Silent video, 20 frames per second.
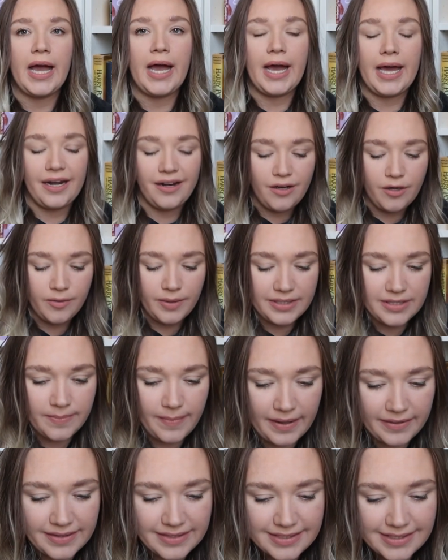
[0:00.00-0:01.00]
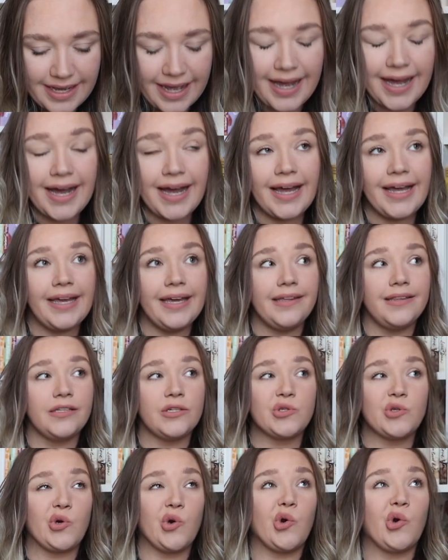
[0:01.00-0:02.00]
I know it's about this guy and
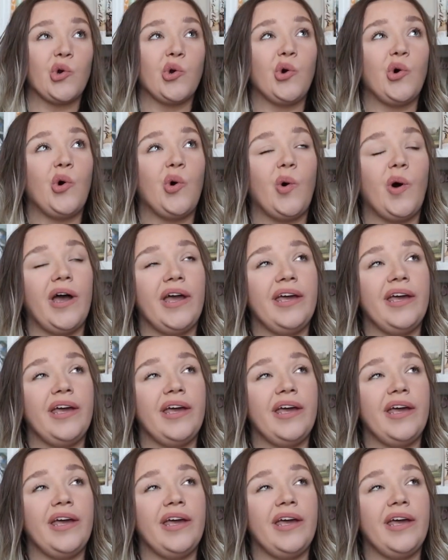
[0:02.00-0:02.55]
this girl,